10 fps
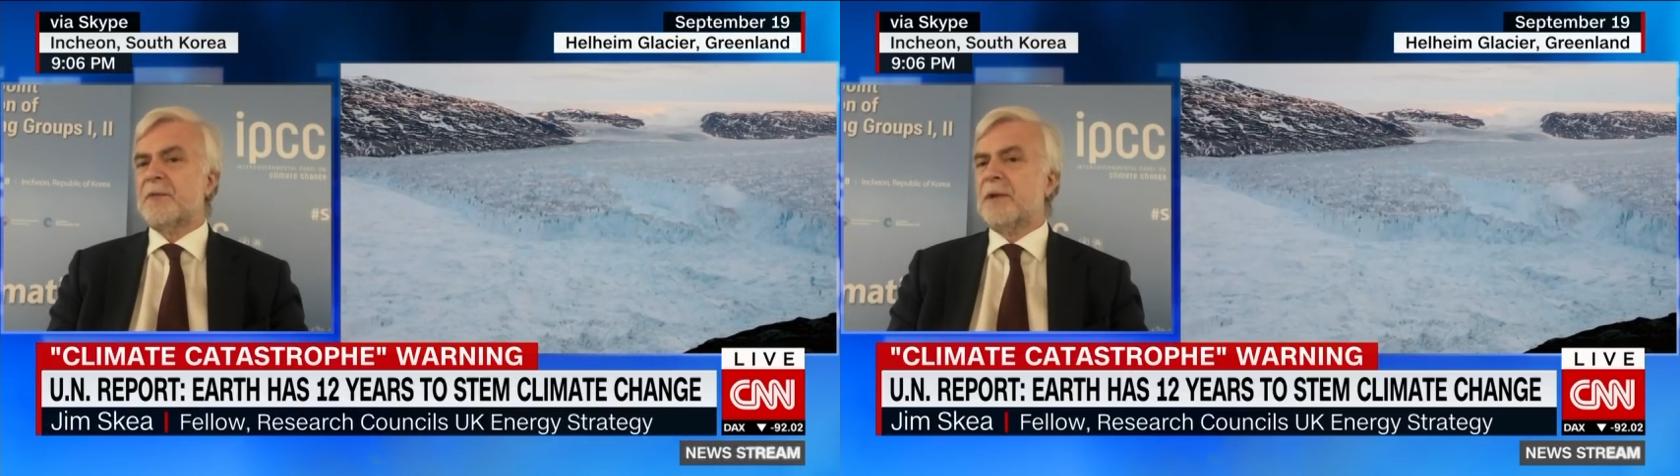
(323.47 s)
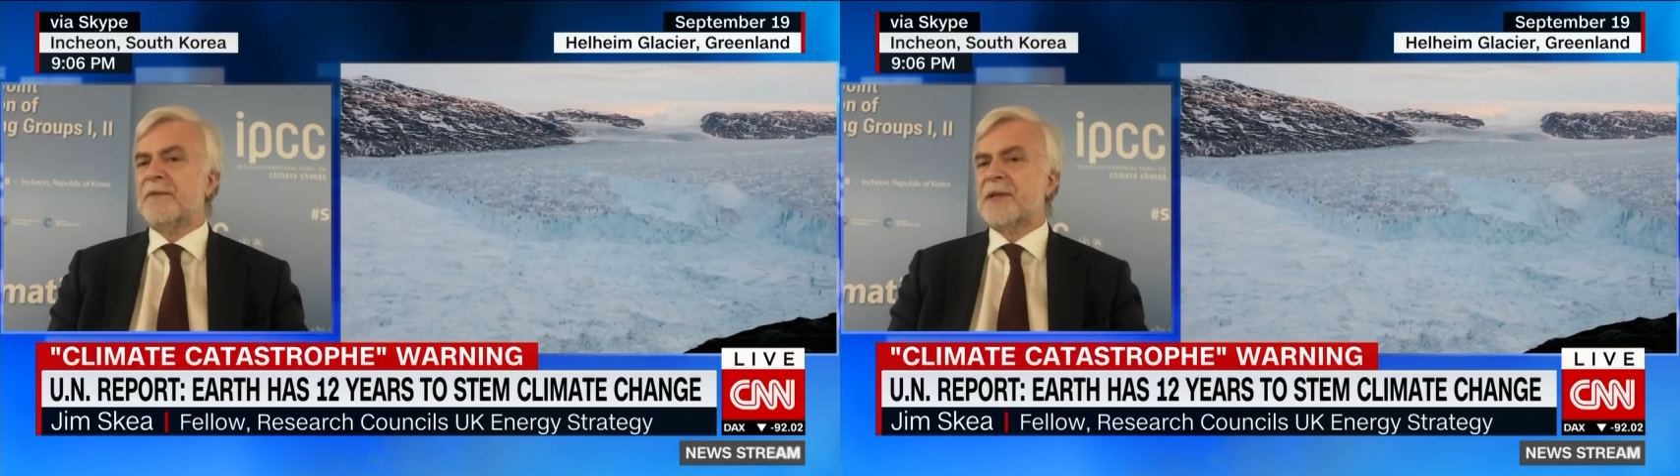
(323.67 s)

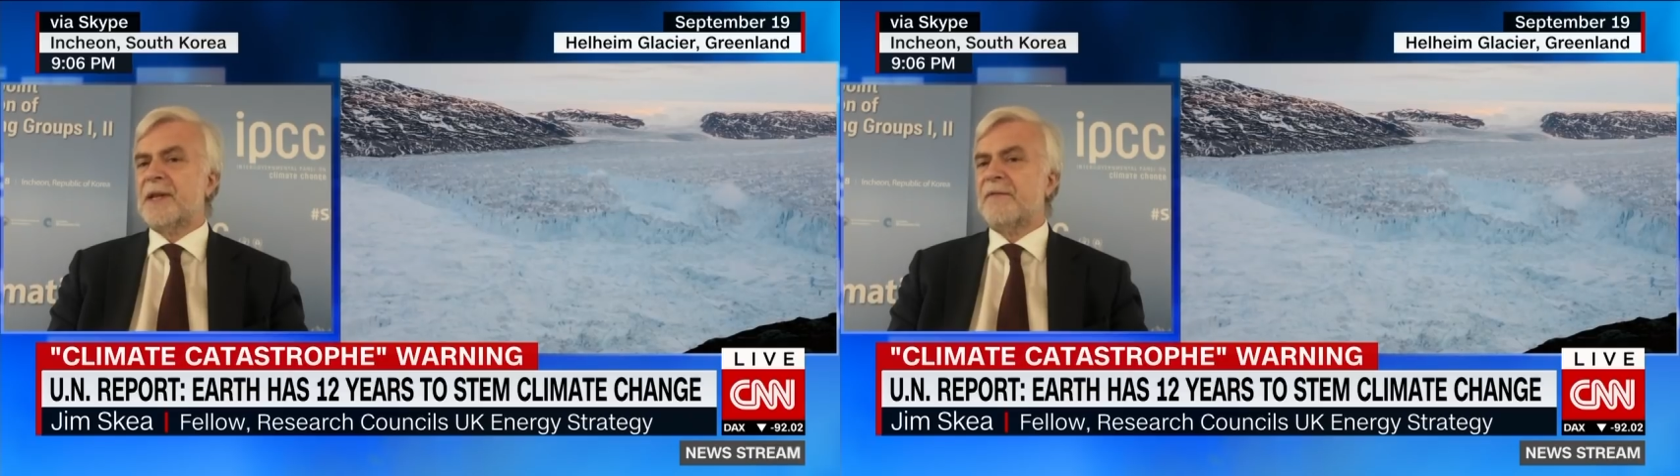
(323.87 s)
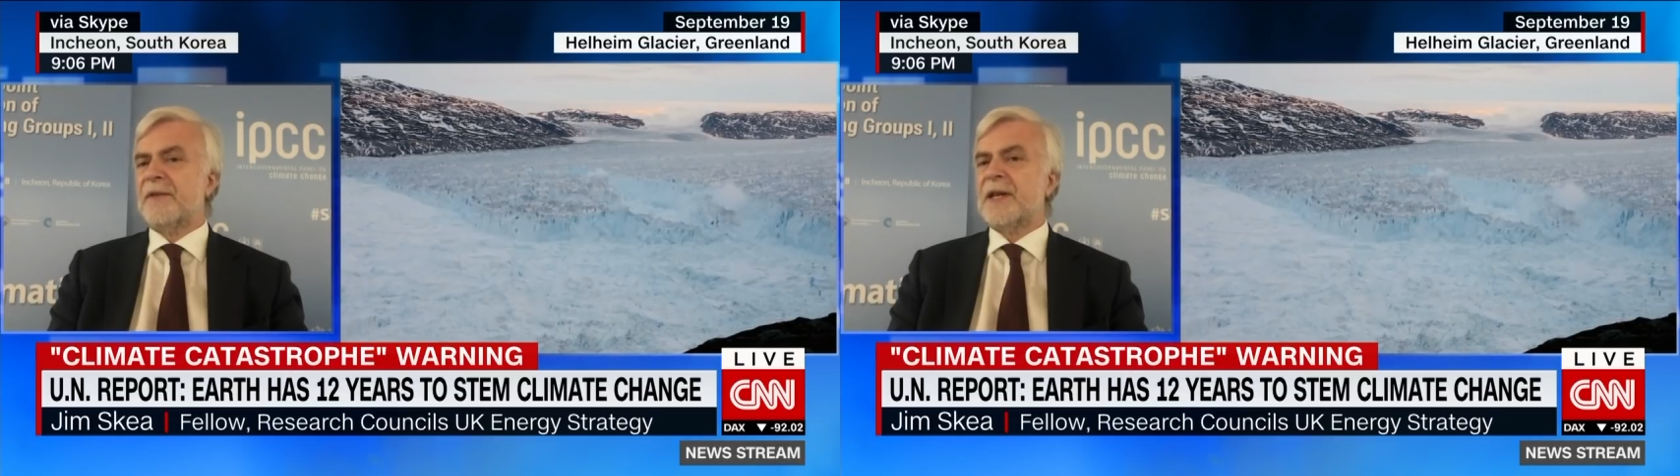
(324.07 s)
We've
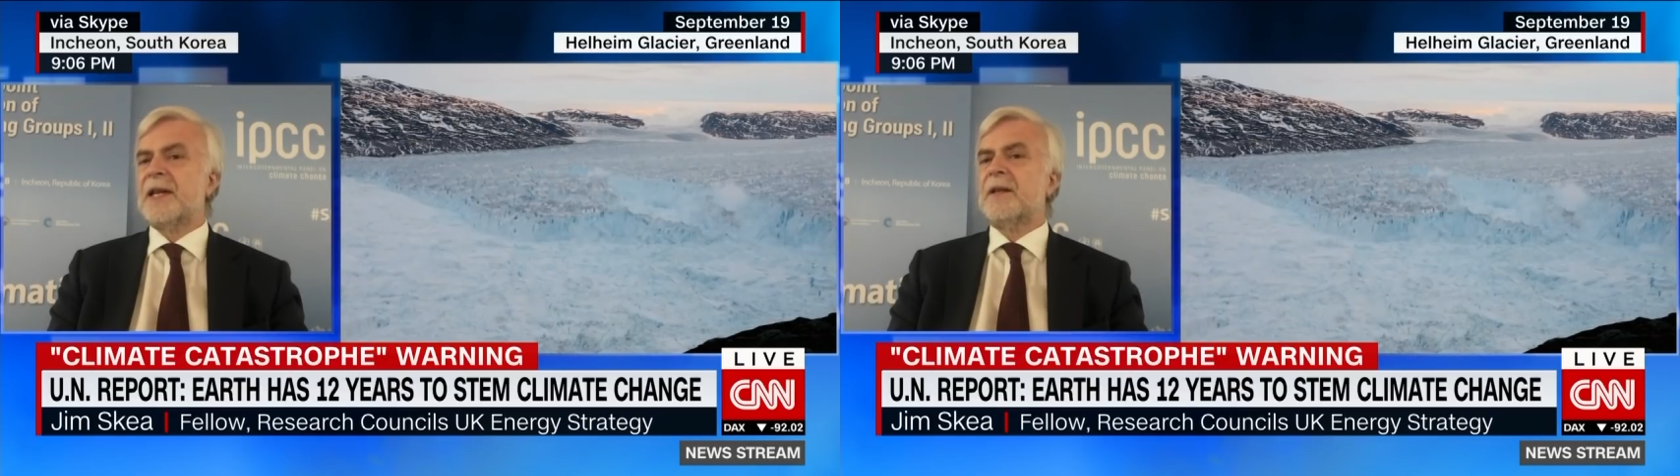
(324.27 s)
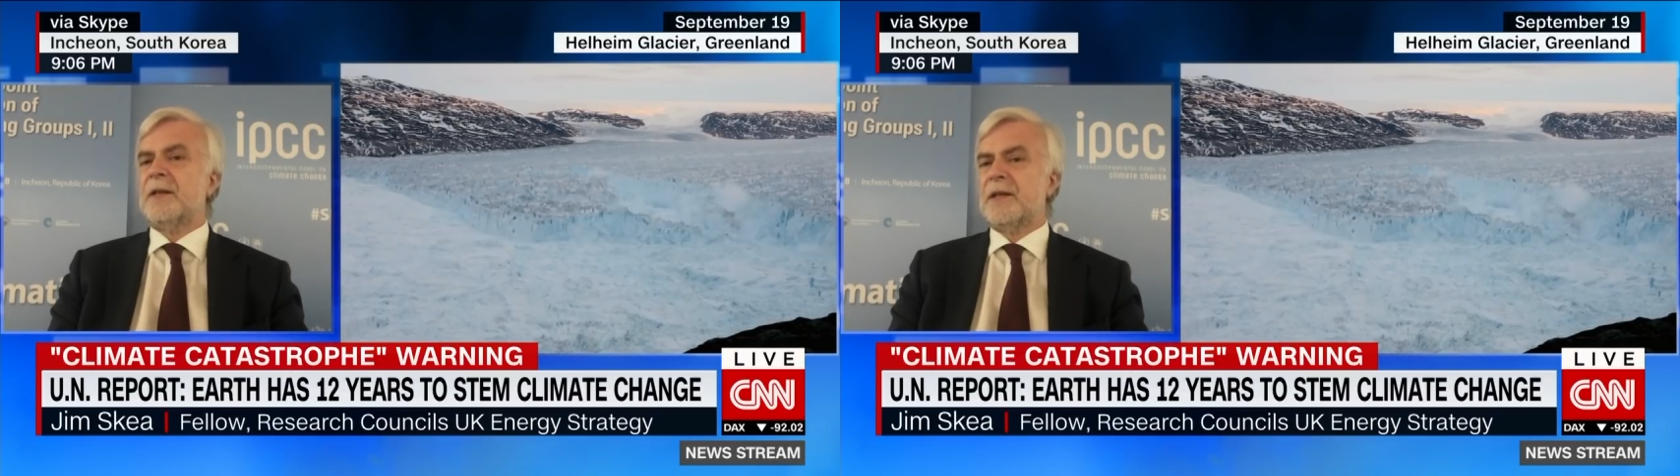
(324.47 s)
sent a very
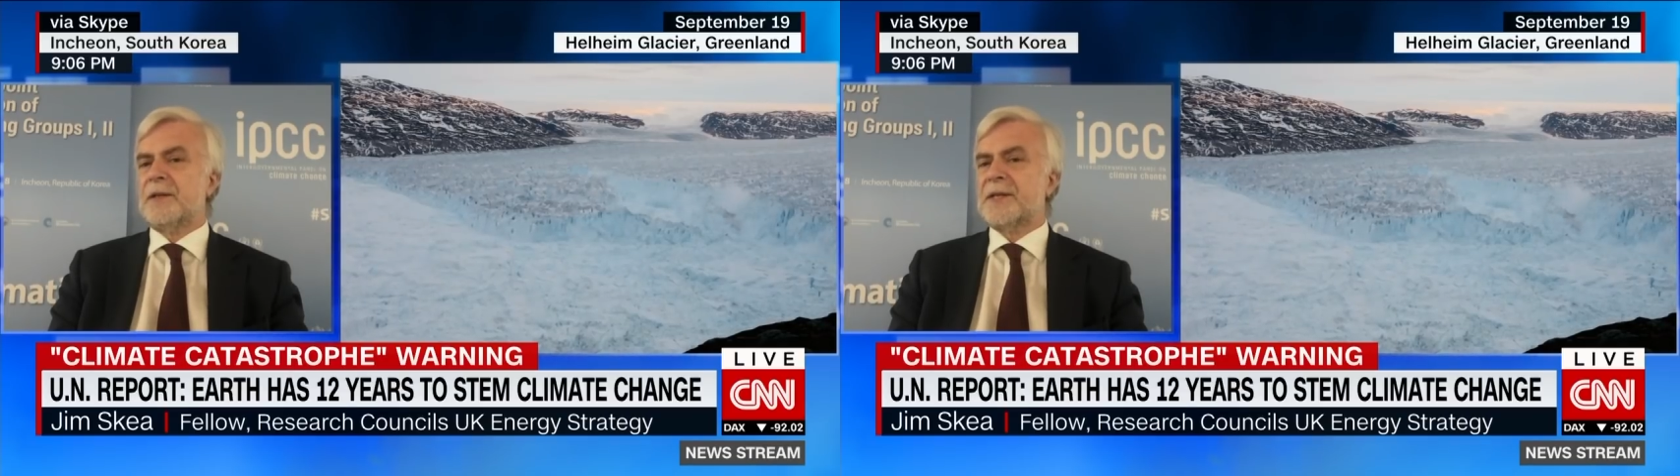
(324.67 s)
clear